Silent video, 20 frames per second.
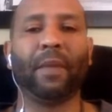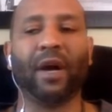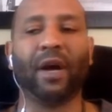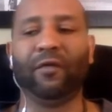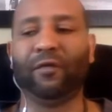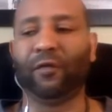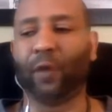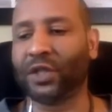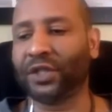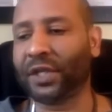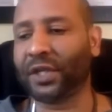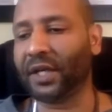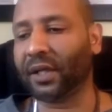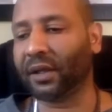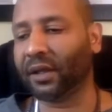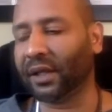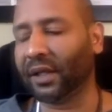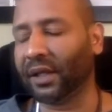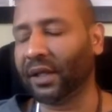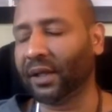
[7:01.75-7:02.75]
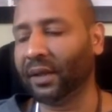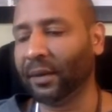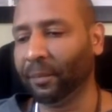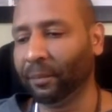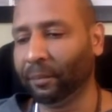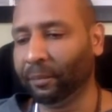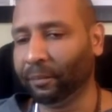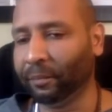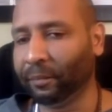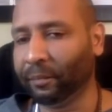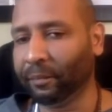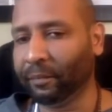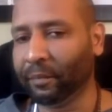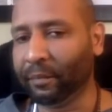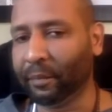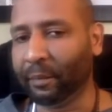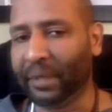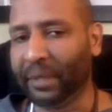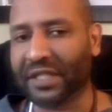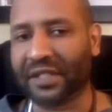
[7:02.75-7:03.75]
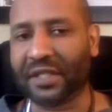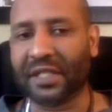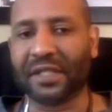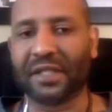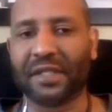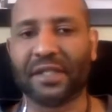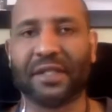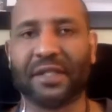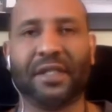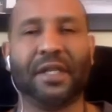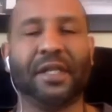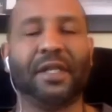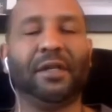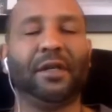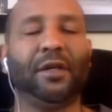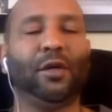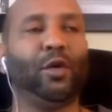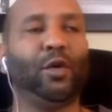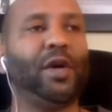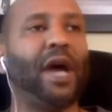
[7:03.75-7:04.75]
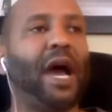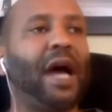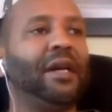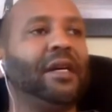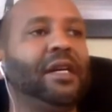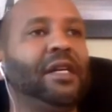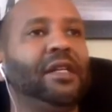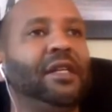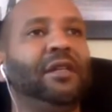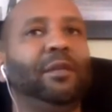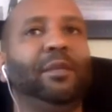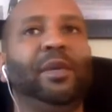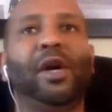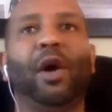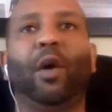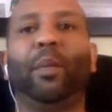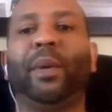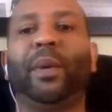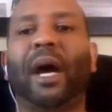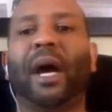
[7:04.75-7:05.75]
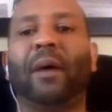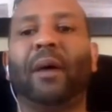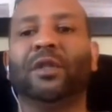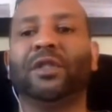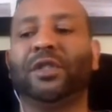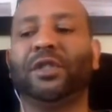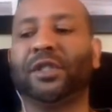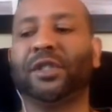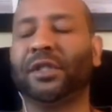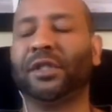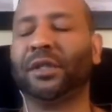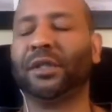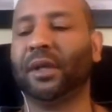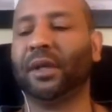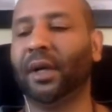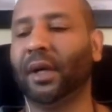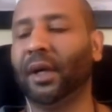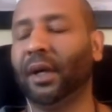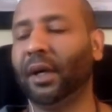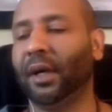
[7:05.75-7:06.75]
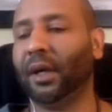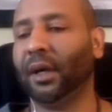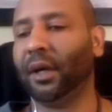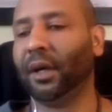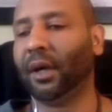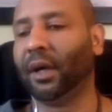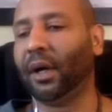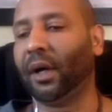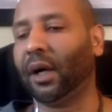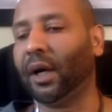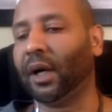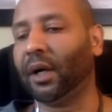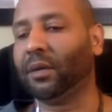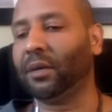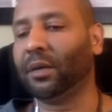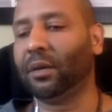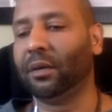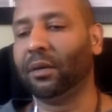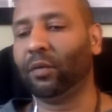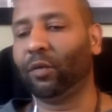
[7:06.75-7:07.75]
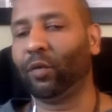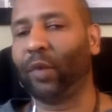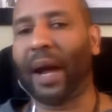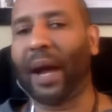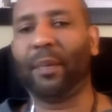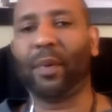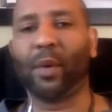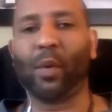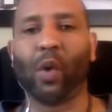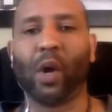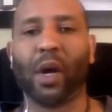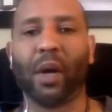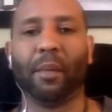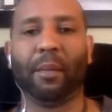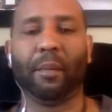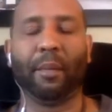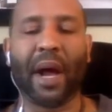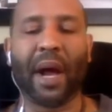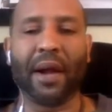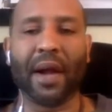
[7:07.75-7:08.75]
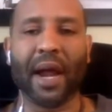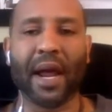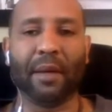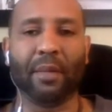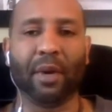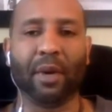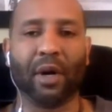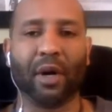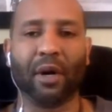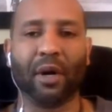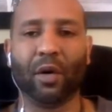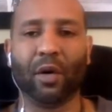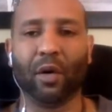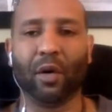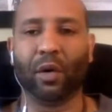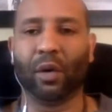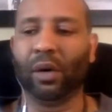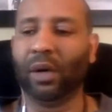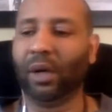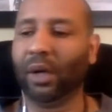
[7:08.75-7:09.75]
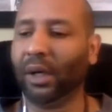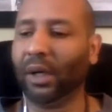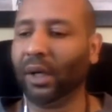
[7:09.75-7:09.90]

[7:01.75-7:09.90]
Unfortunately, businesses that do not need to be open. I was just uh, rapping with my neighbor who